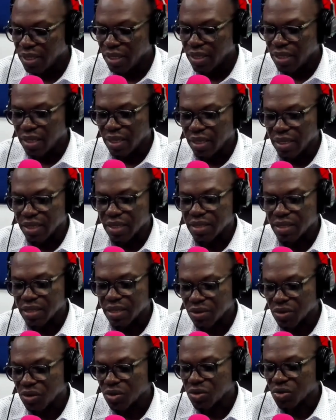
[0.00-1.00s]
In this
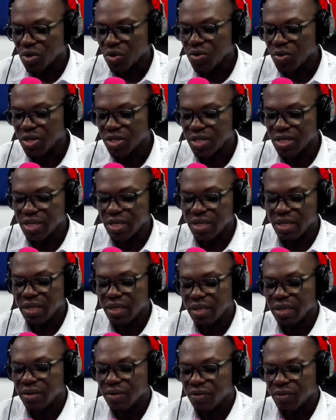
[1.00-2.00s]
discourse community,
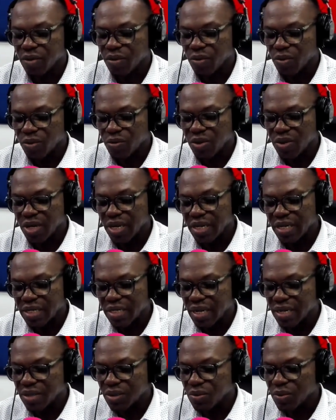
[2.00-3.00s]
from what we learned
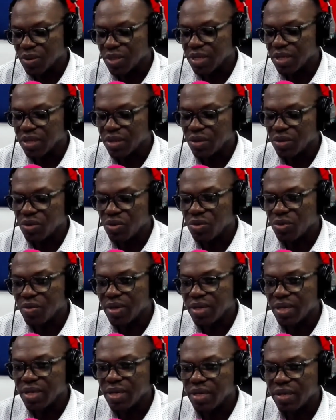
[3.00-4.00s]
last week, you'll
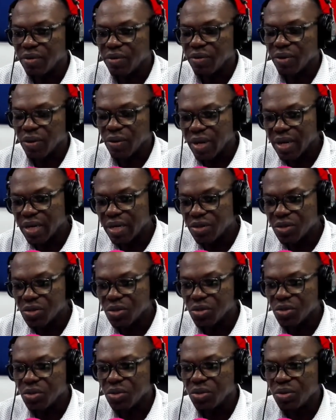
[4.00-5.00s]
be required
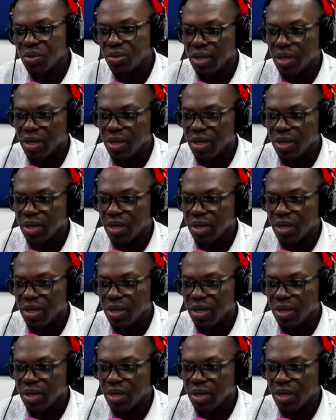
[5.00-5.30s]
to